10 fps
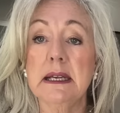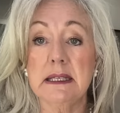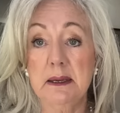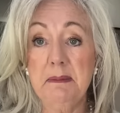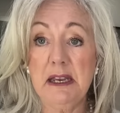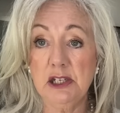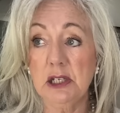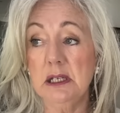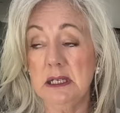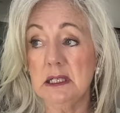as I
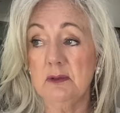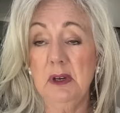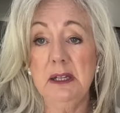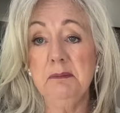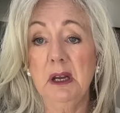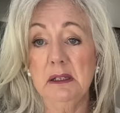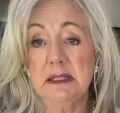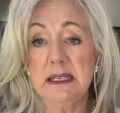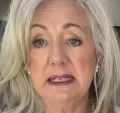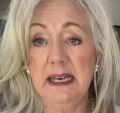mentioned it's really mild
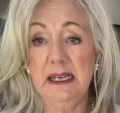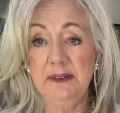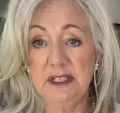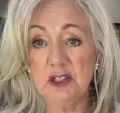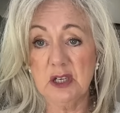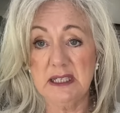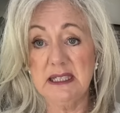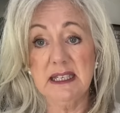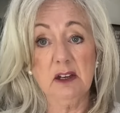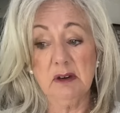today and this dress
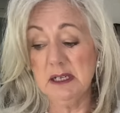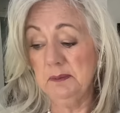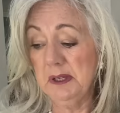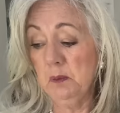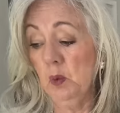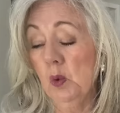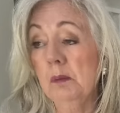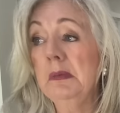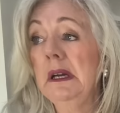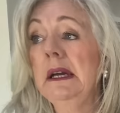is incredibly
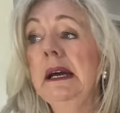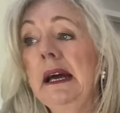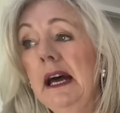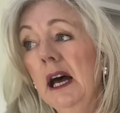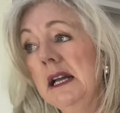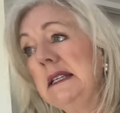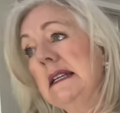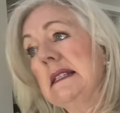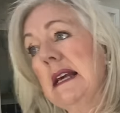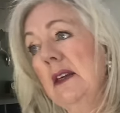warm. I did
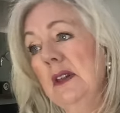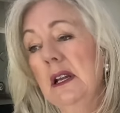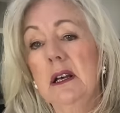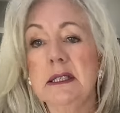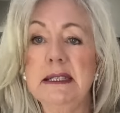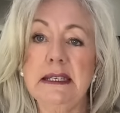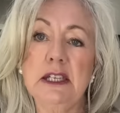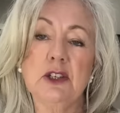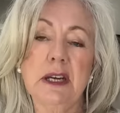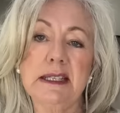say on the last
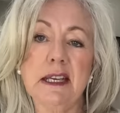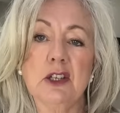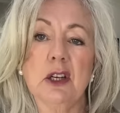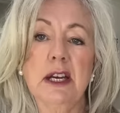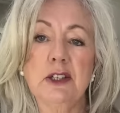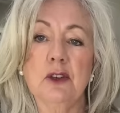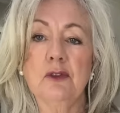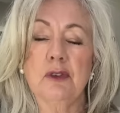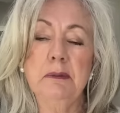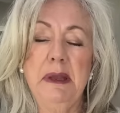knitted dress I tried on
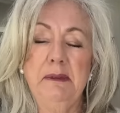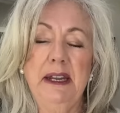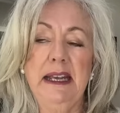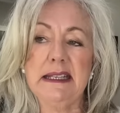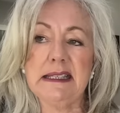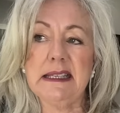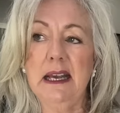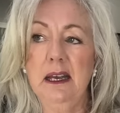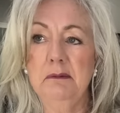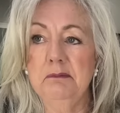from M&S
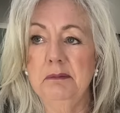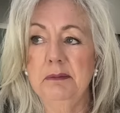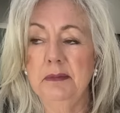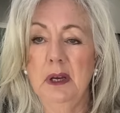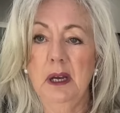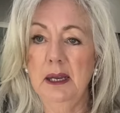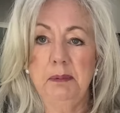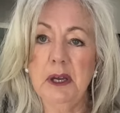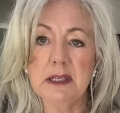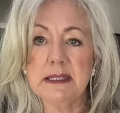um, I
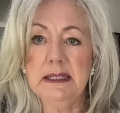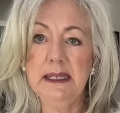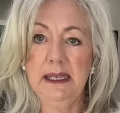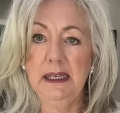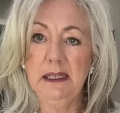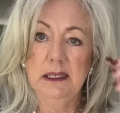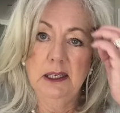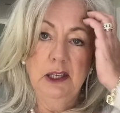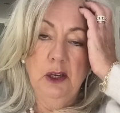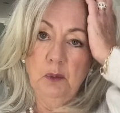personally
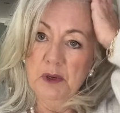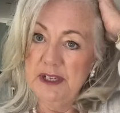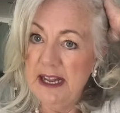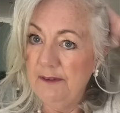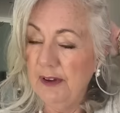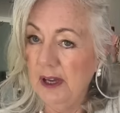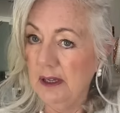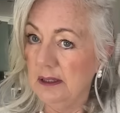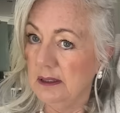would never